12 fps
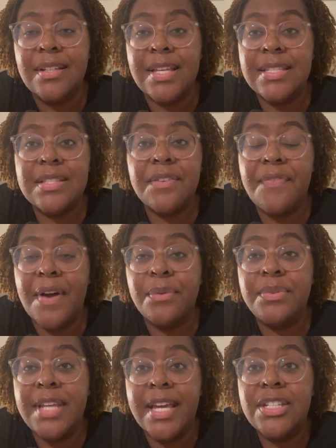It's the
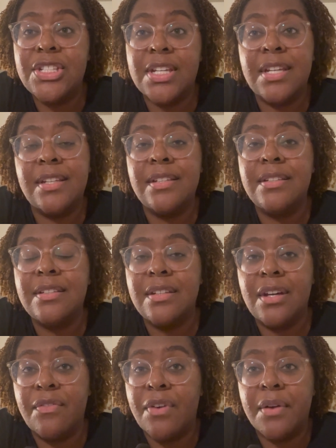foundation
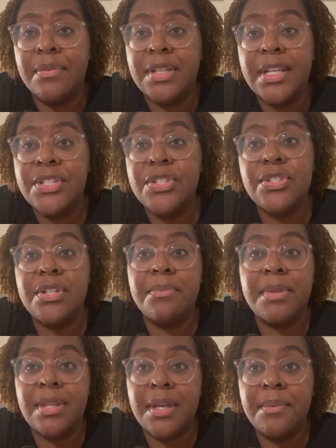of our relationship
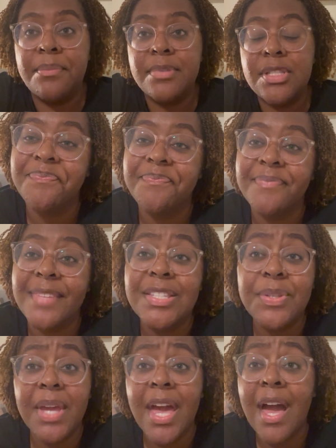with Him.
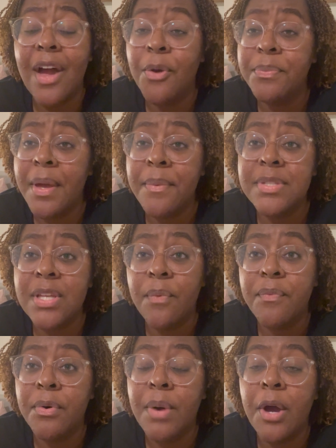So, yeah, I hope that was
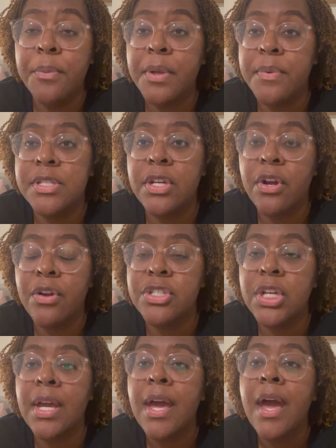helpful. I hope that was
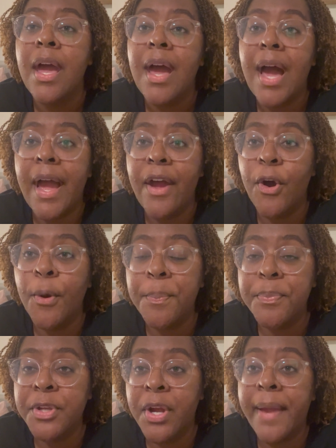encouraging. I hope
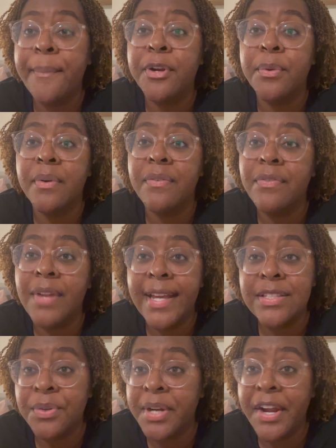you're able to
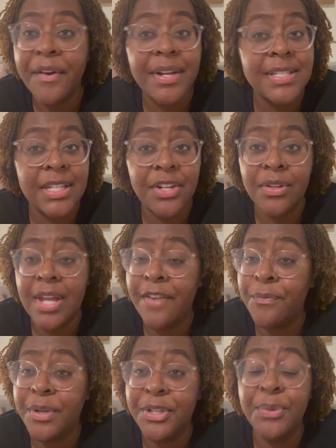reflect on areas in your
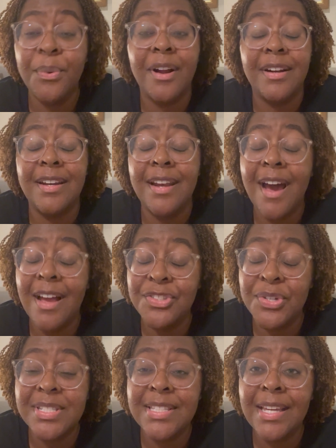life where you are not
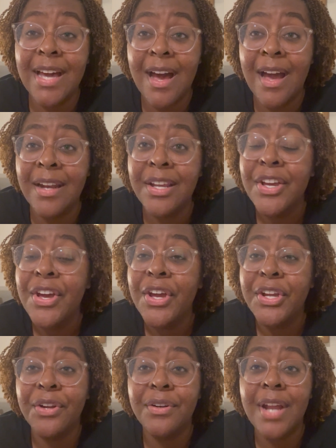trusting God,
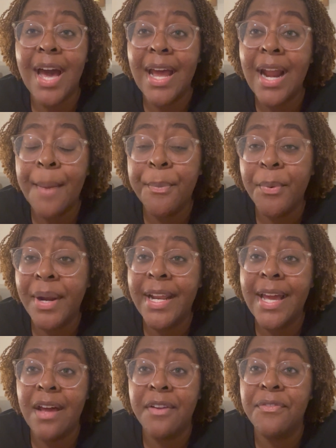you're not
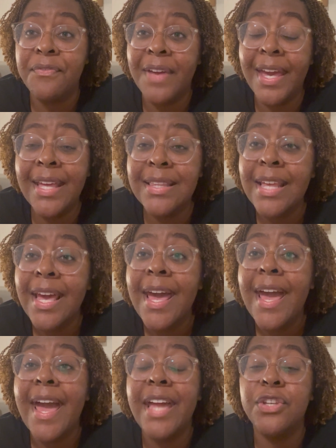operating out of faith,
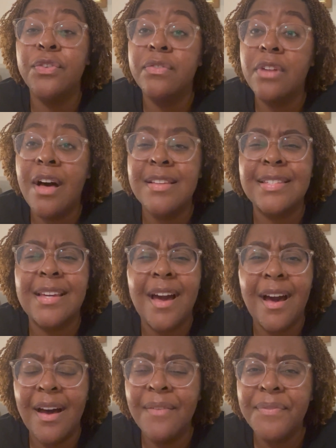and you've lost
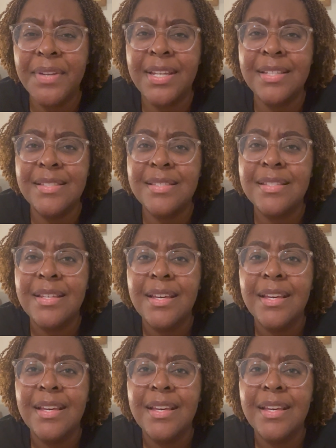confidence